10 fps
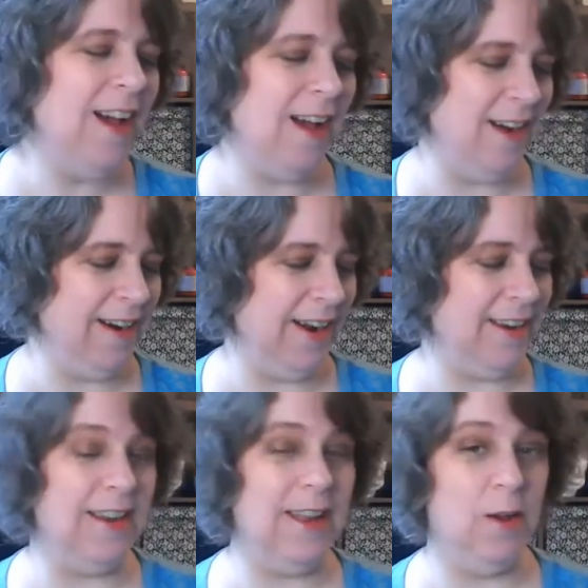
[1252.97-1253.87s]
All right,
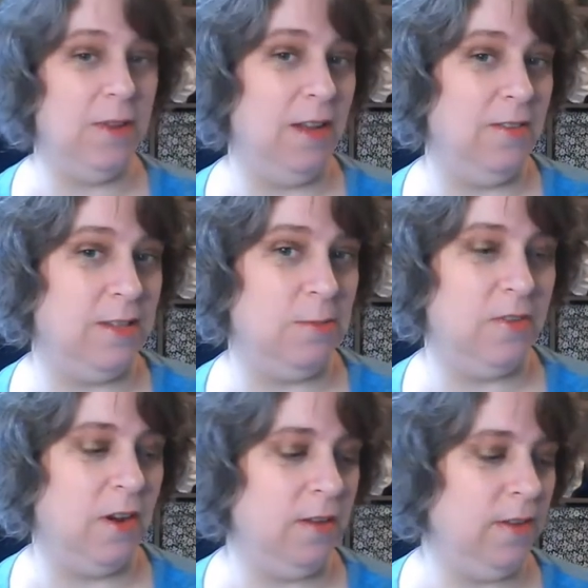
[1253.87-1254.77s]
and now I'm going to have a sip of
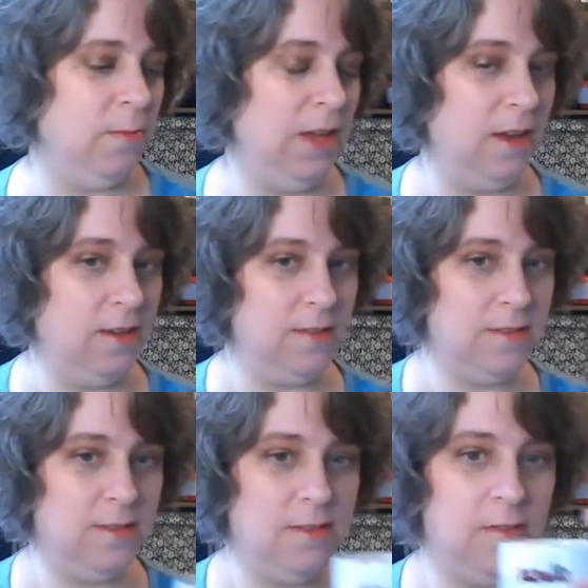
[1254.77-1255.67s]
coffee
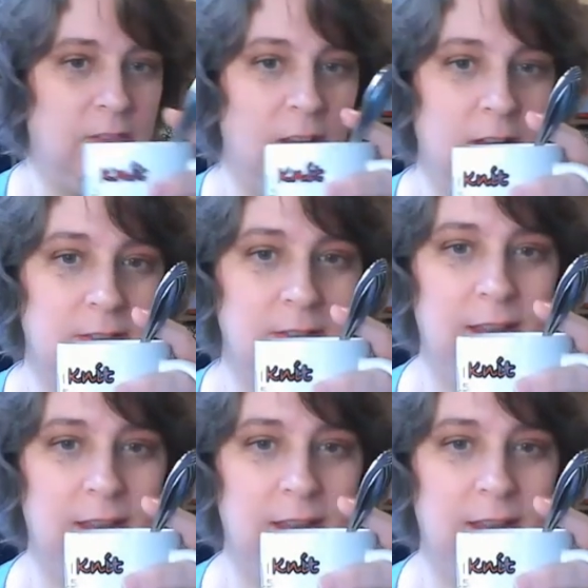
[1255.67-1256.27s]
because, yes.